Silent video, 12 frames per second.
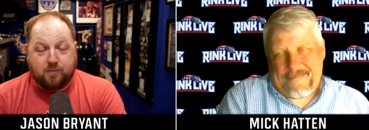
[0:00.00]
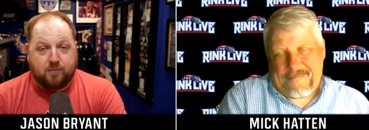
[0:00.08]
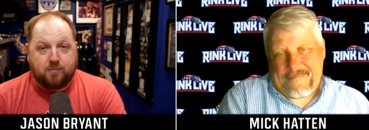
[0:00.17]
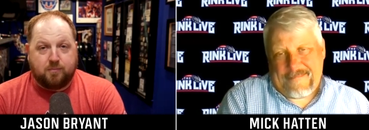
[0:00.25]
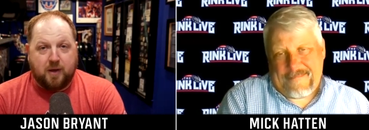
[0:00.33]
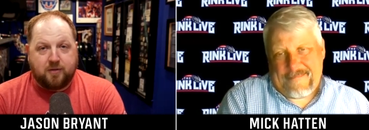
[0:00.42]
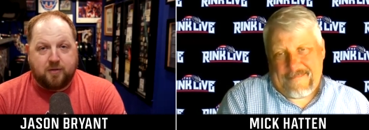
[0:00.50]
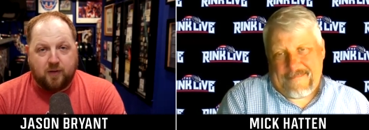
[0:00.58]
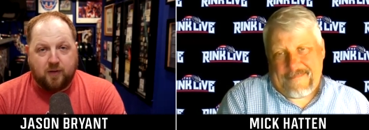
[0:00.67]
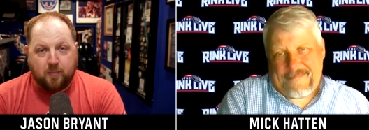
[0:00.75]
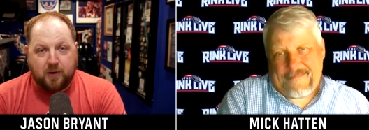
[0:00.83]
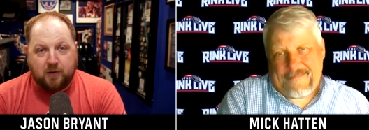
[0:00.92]
Speaker 1: basically the
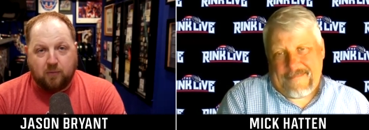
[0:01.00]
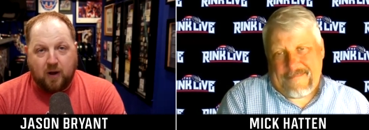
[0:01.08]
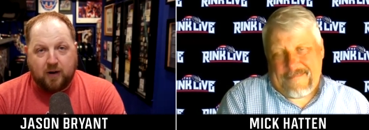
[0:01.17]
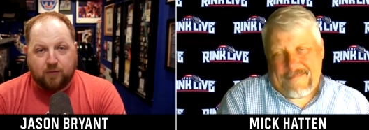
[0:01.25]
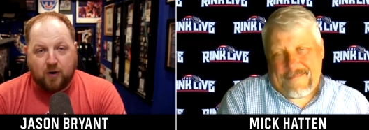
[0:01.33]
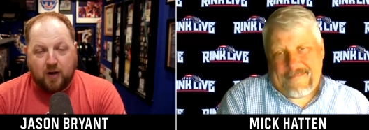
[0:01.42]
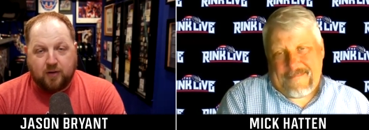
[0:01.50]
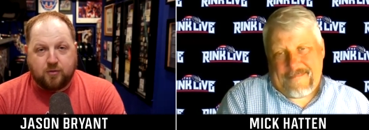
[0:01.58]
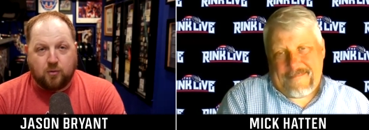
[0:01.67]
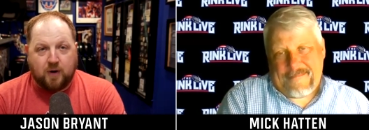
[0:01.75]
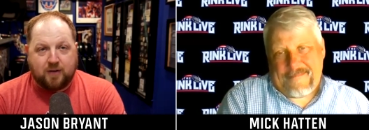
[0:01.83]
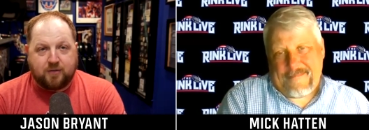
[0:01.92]
beat writer for high school
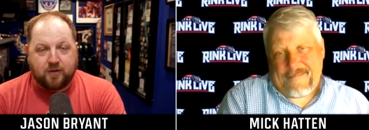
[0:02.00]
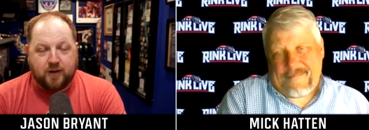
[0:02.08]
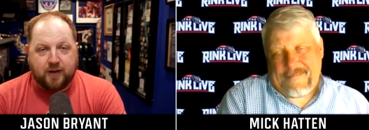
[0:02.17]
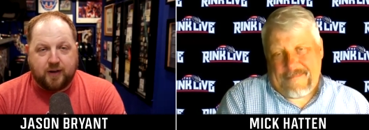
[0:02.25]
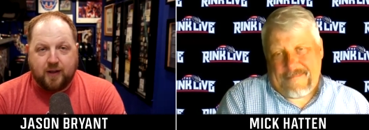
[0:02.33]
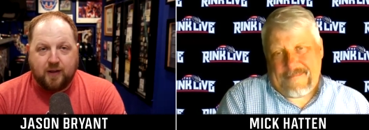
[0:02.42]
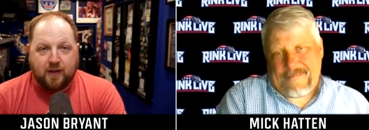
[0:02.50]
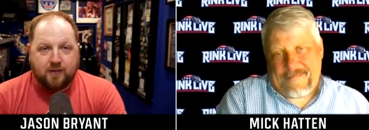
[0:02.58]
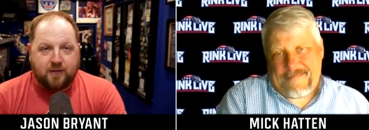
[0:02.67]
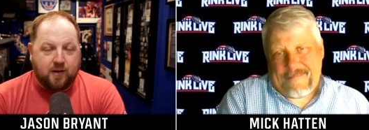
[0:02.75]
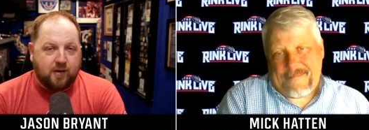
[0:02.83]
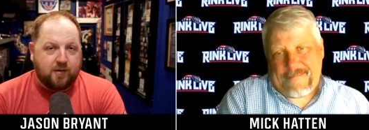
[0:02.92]
wrestling
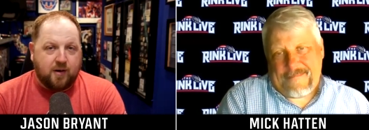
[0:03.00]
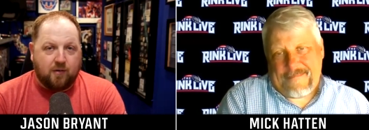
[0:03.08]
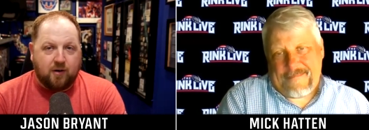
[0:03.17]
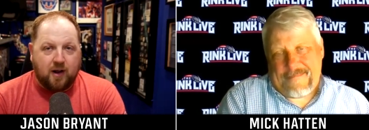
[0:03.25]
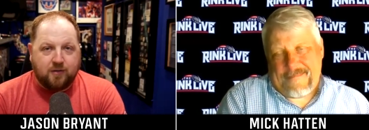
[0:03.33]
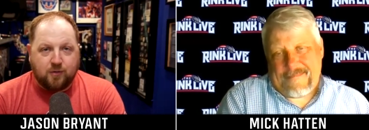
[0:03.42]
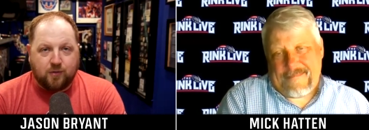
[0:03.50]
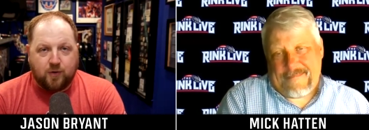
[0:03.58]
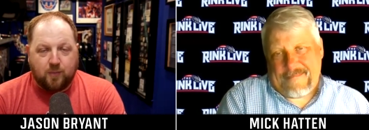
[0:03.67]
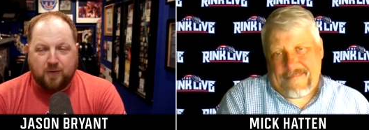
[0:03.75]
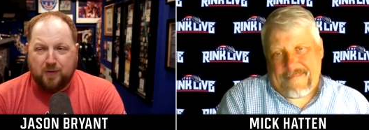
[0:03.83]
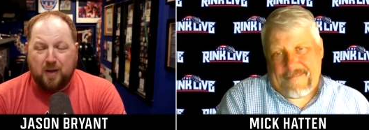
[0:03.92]
did covered high school football
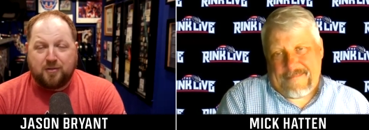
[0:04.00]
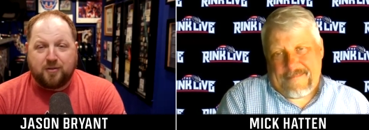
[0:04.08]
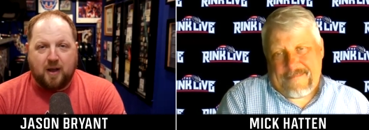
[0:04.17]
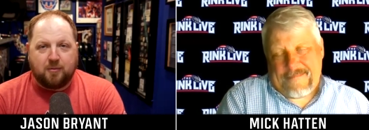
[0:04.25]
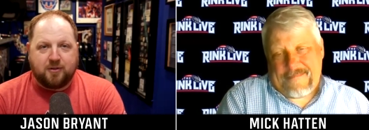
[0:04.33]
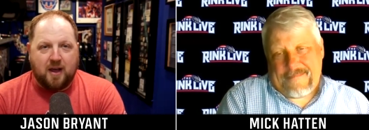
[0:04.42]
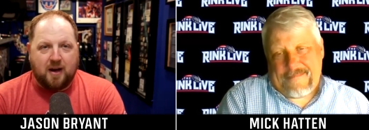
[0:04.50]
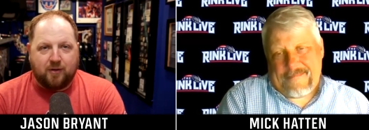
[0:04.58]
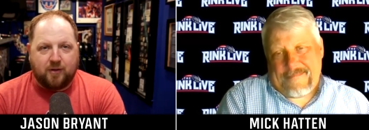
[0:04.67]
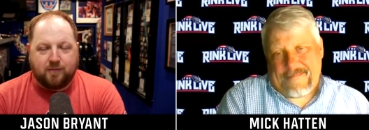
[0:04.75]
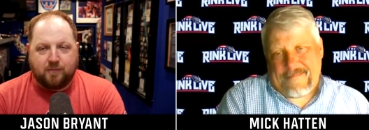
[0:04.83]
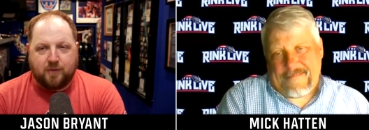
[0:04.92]
basically i was kind of a
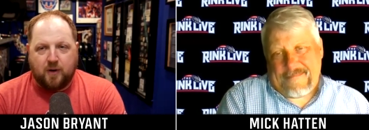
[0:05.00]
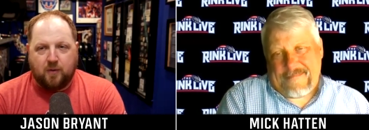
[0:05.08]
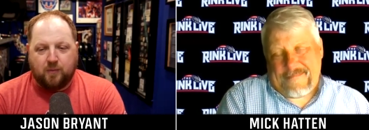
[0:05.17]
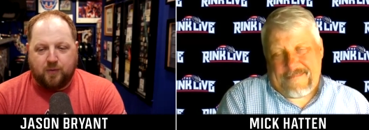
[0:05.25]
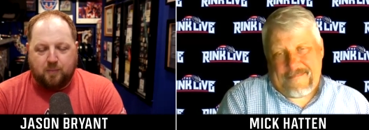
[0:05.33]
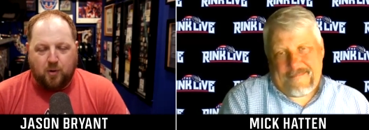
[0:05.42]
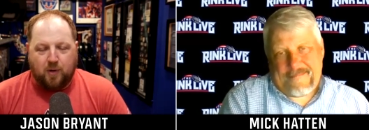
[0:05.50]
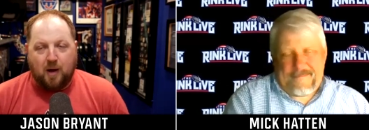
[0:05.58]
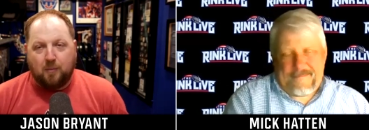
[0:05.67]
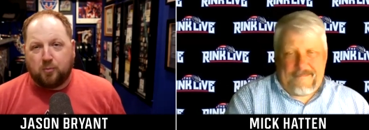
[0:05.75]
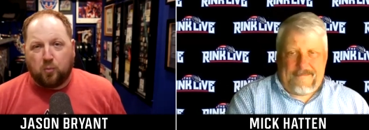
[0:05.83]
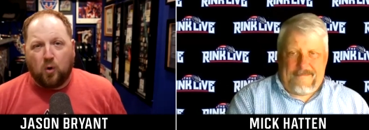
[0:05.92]
you know they put i was
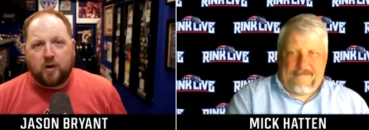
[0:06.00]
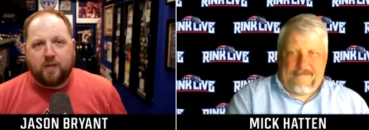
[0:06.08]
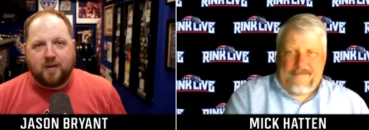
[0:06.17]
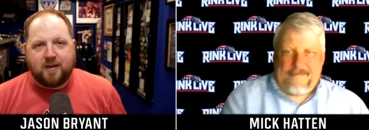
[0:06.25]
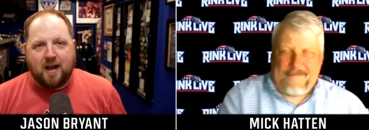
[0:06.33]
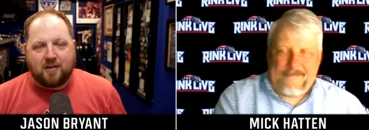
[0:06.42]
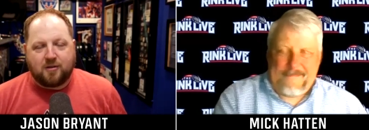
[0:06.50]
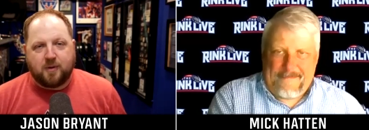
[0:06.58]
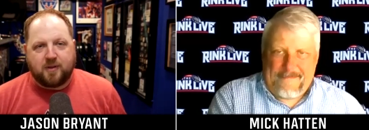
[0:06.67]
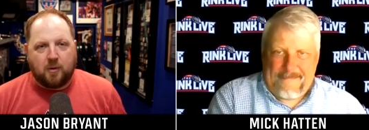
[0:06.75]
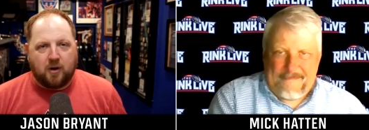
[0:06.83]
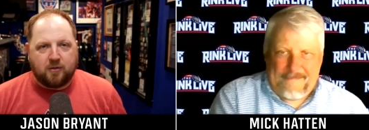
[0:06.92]
working the desk but they would
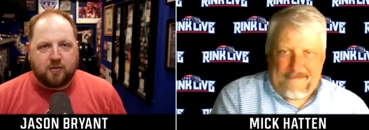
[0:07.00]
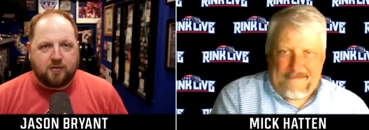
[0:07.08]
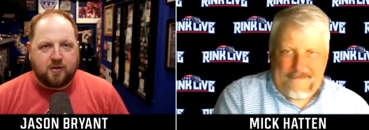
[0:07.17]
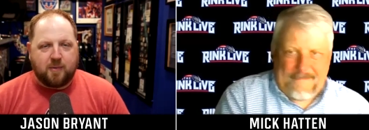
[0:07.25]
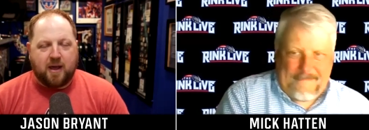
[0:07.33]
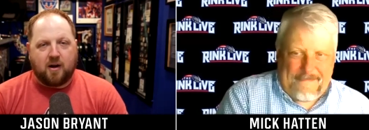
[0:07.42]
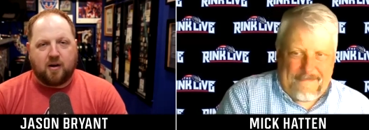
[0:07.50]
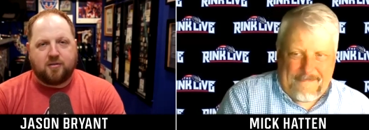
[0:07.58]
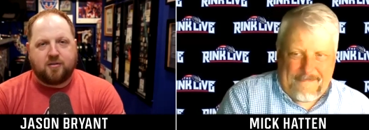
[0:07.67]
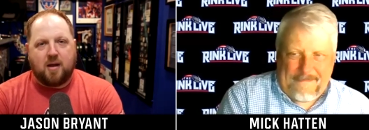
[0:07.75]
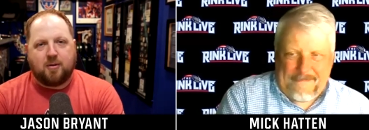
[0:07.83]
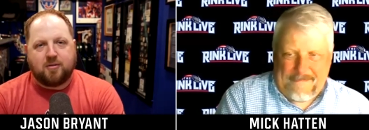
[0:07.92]
also send me out on
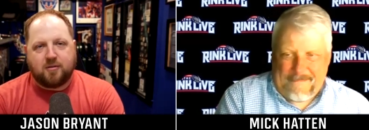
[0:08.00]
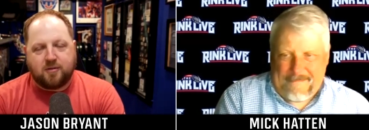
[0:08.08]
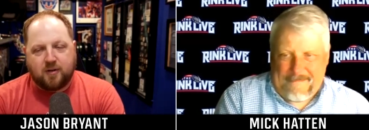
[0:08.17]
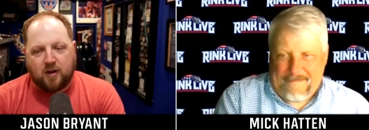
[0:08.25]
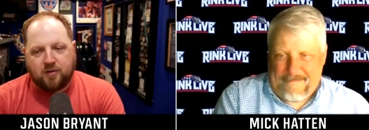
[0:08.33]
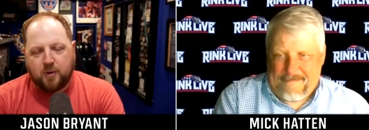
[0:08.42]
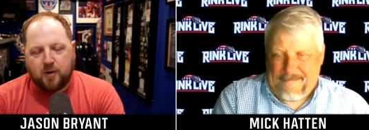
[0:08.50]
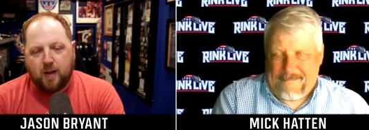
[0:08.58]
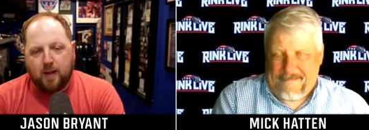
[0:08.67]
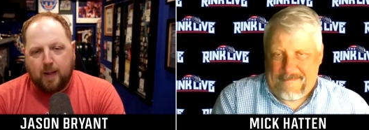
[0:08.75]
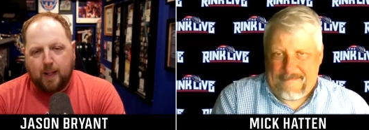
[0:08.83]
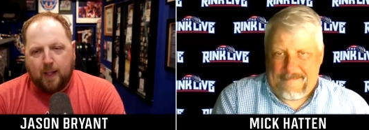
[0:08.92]
assignments and such but
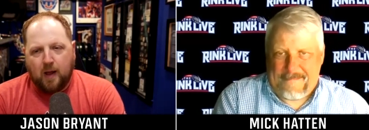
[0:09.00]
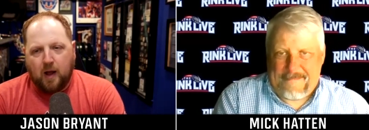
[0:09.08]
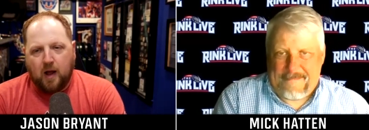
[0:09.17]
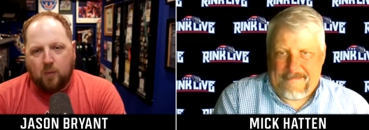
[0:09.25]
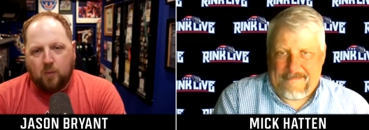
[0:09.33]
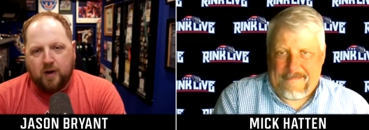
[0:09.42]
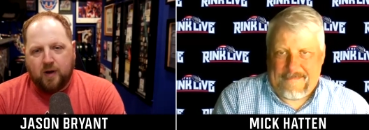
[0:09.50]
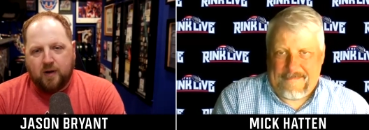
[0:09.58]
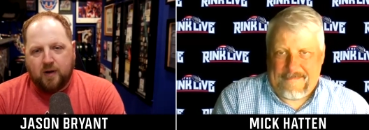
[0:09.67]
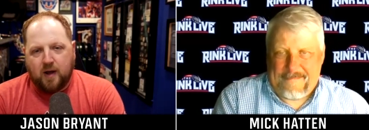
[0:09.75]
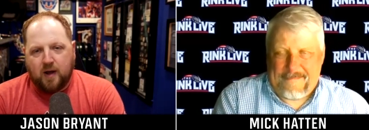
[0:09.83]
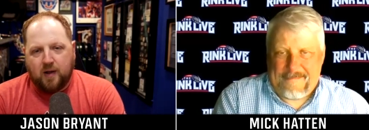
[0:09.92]
uh, when
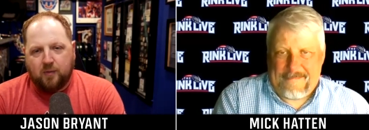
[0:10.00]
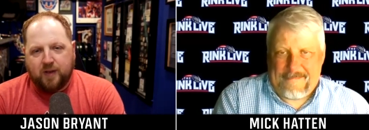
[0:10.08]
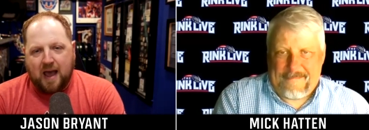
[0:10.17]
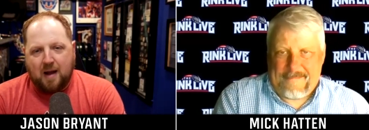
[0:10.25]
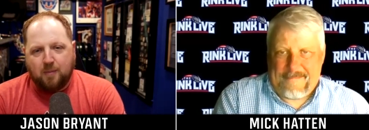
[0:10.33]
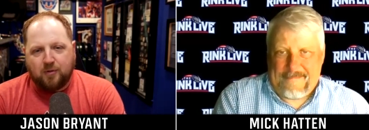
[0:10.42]
uh, the admiral's